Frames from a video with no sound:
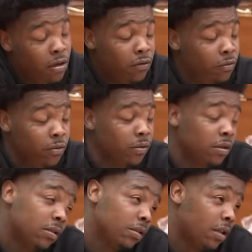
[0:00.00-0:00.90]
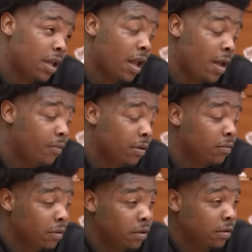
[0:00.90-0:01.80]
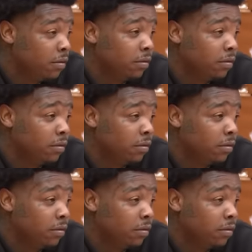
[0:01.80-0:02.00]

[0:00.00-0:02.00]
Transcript: don't remember that happening, but